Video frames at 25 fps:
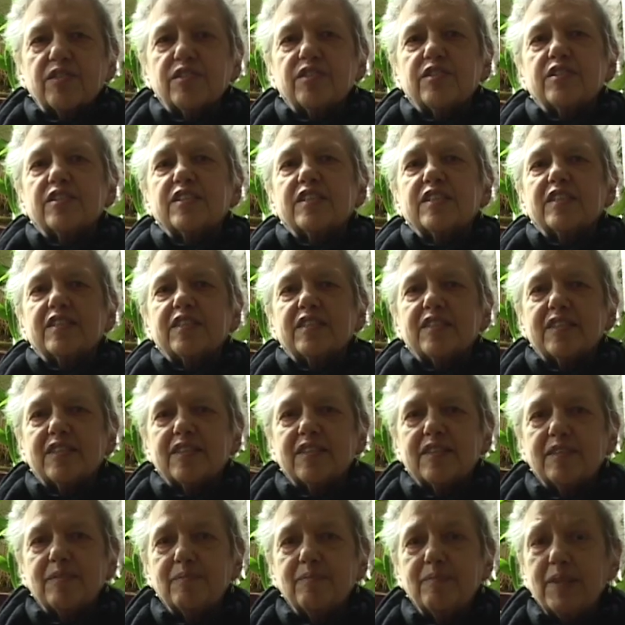since
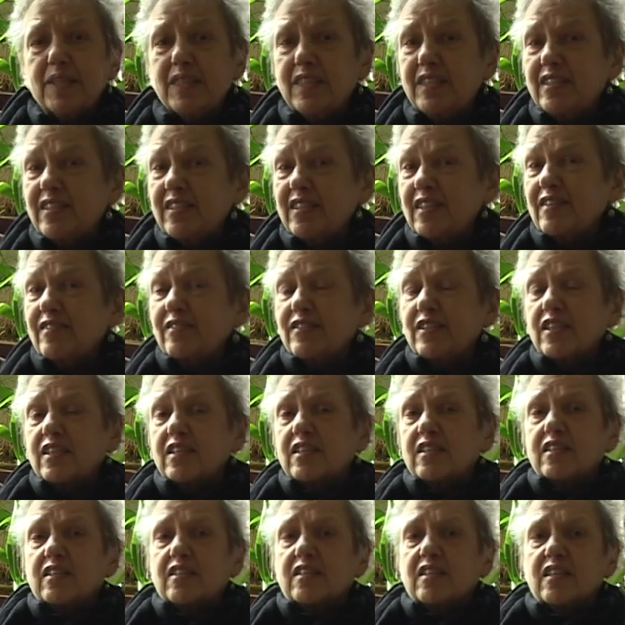the
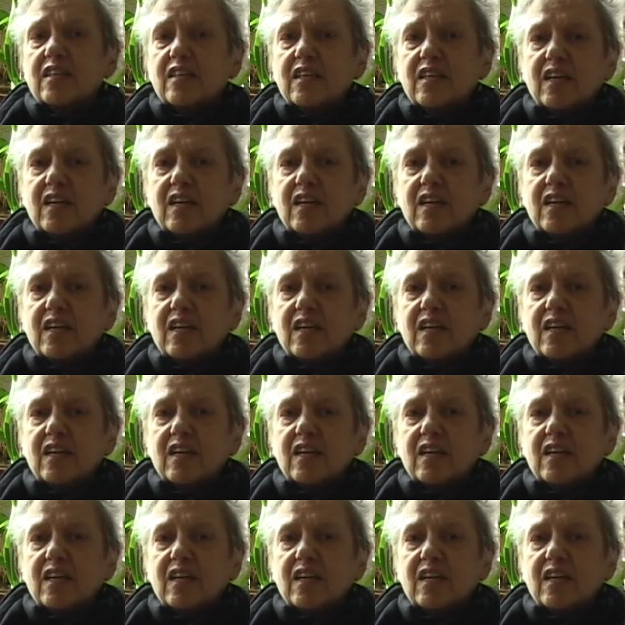mid-70s,